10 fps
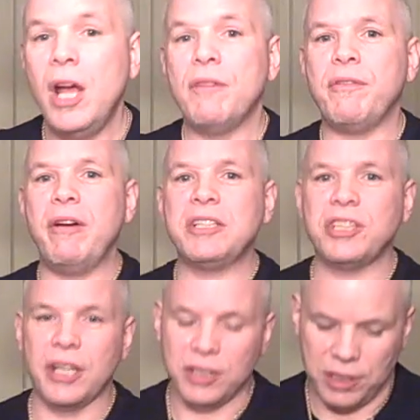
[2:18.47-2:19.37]
For
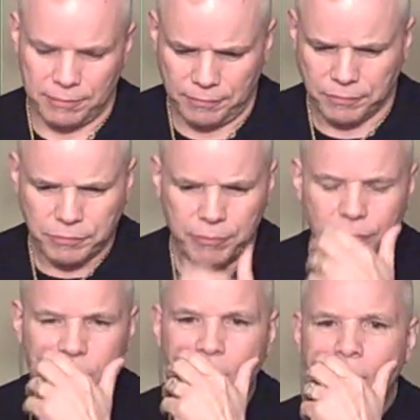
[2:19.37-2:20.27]
instance,
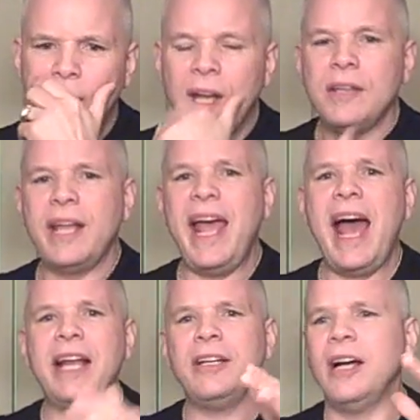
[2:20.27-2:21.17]
they
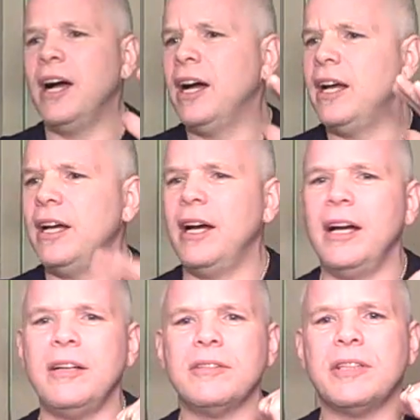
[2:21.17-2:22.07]
had
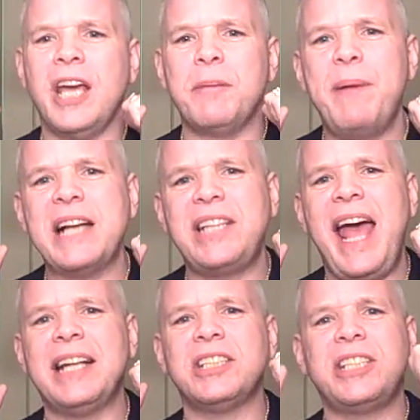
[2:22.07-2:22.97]
kickbacks. They
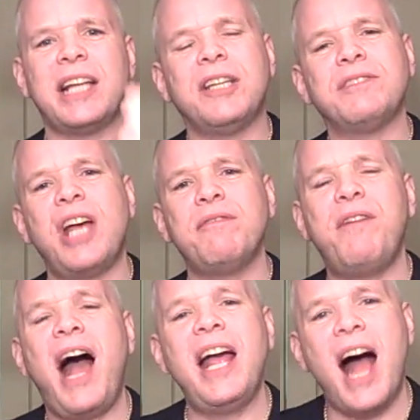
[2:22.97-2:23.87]
had incentives on
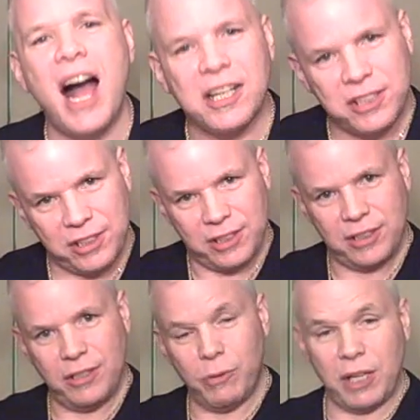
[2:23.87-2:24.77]
Vioxx
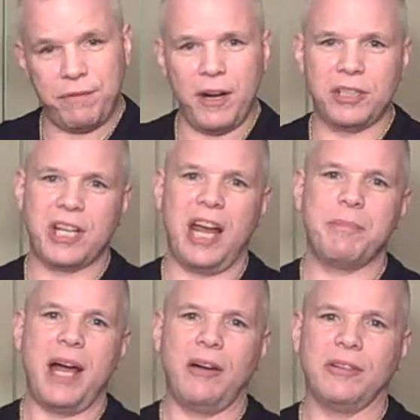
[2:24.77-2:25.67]
when it first
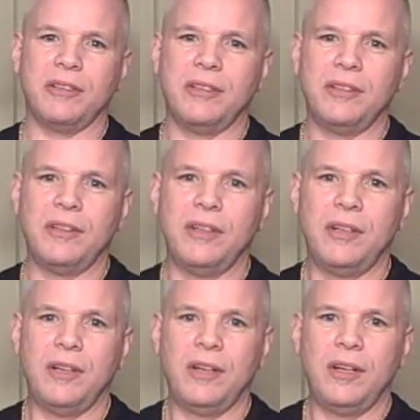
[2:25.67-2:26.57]
came out.
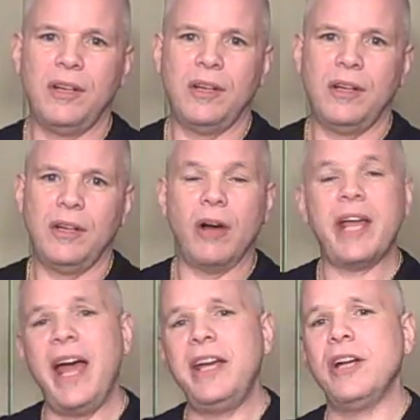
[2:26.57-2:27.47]

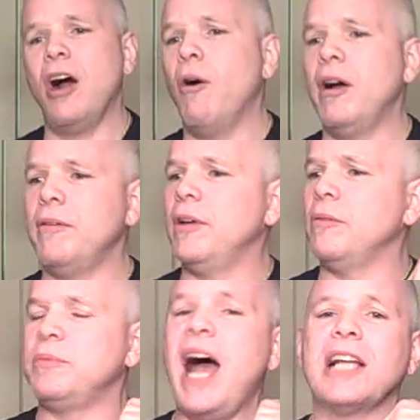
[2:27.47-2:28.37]
Okay, you know,
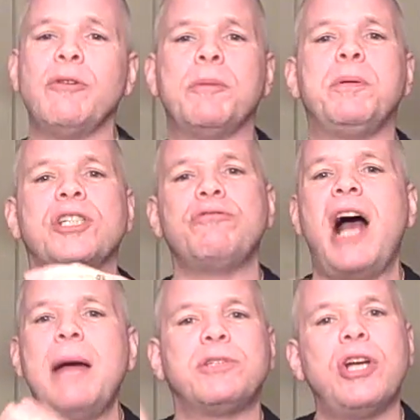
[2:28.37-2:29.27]
a doctor would
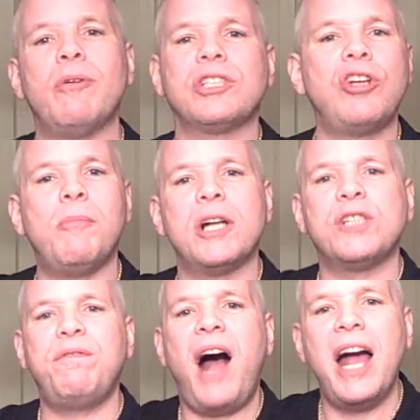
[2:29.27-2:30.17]
prescribe so and so
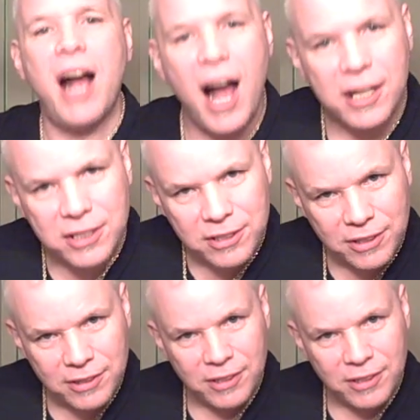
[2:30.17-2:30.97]
much Vioxx.